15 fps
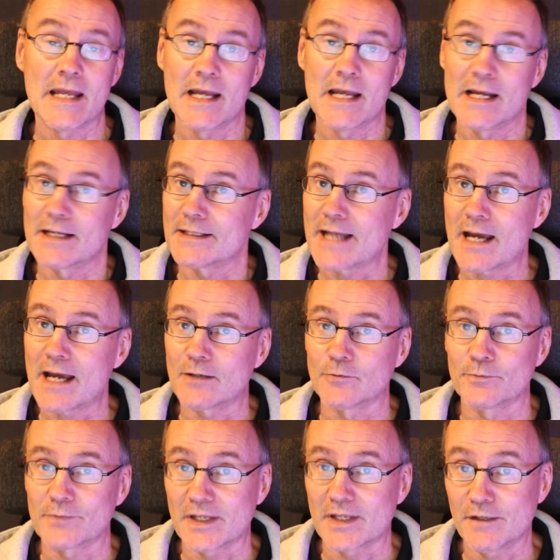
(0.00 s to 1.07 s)
Now,
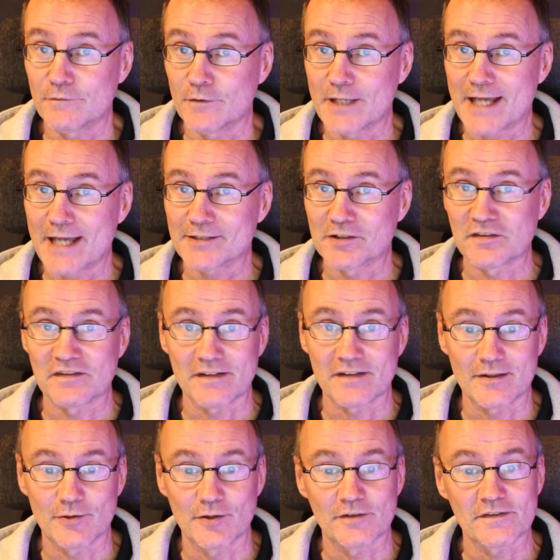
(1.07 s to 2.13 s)
if you like this
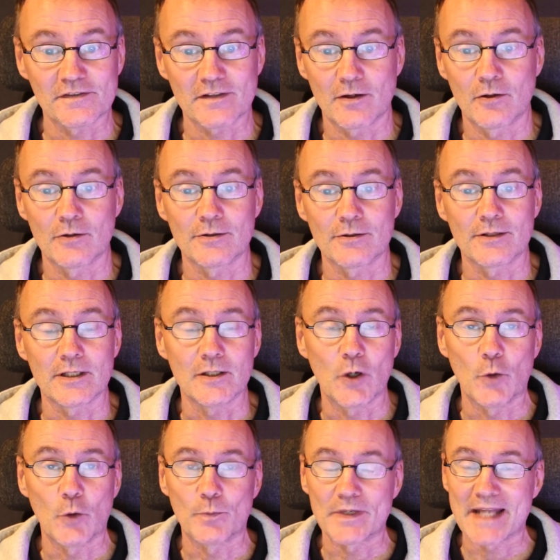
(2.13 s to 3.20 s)
series on the
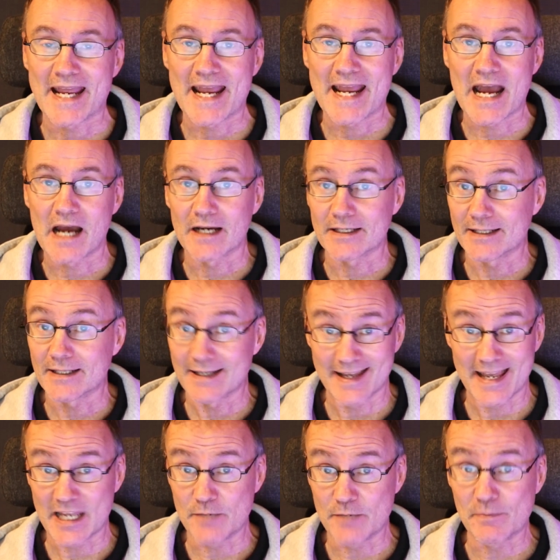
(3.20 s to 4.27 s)
OpenAI
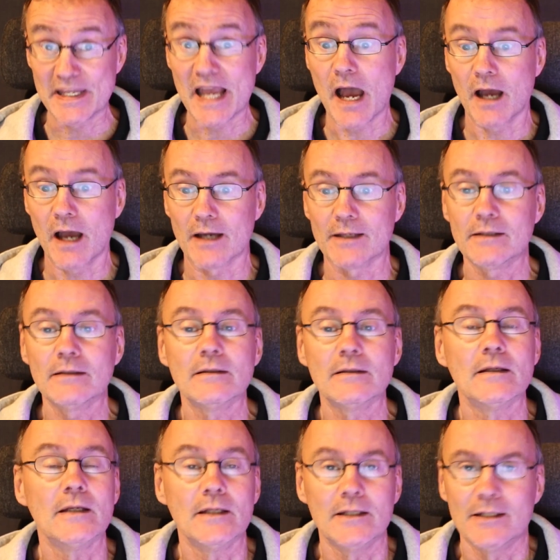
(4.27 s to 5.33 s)
API,
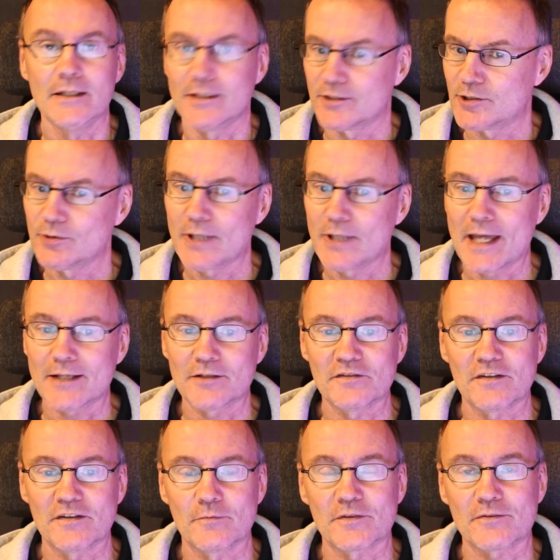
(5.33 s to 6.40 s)
do like and
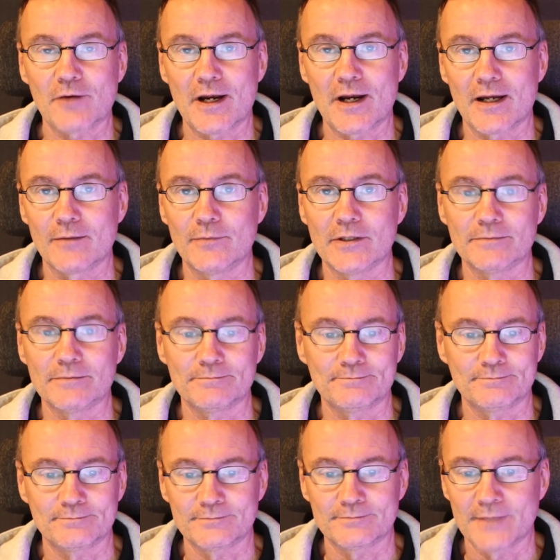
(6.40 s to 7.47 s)
subscribe.
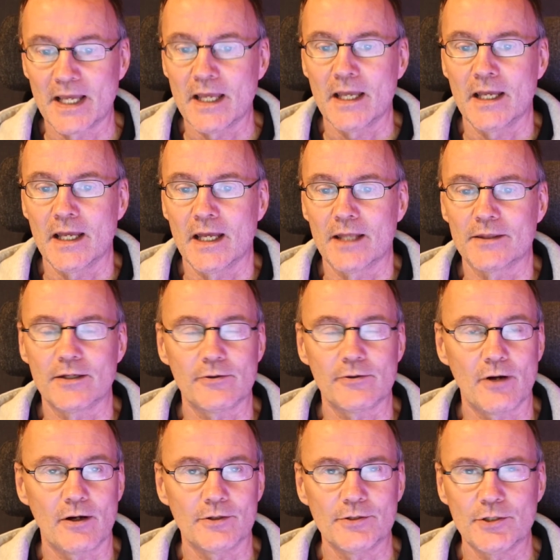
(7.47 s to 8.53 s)
There are
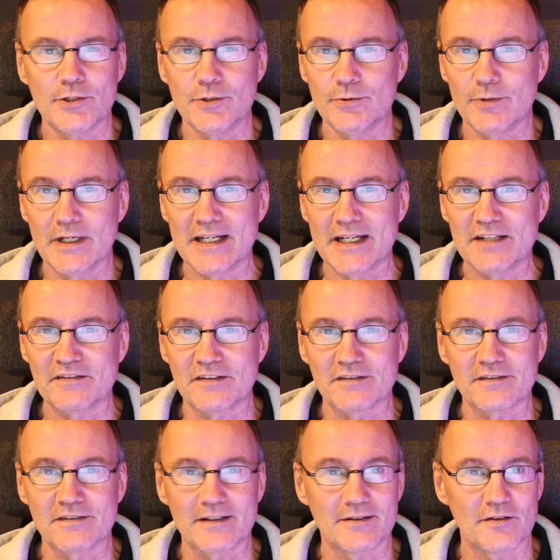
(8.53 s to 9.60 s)
new releases
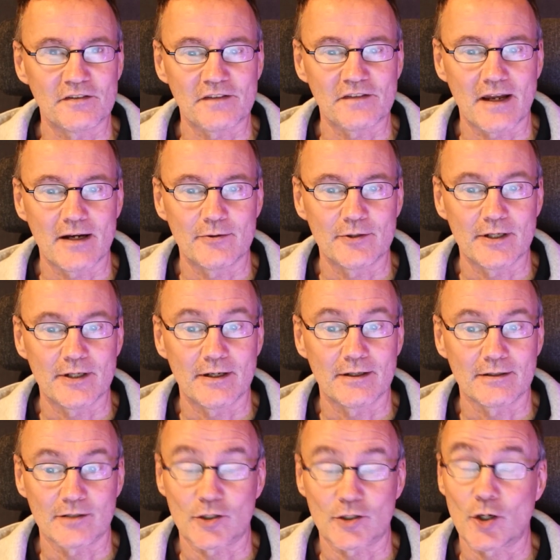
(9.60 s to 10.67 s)
in this area
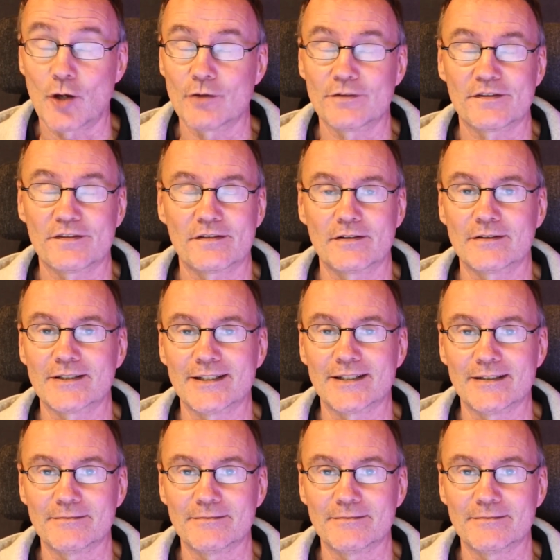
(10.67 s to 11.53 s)
constantly.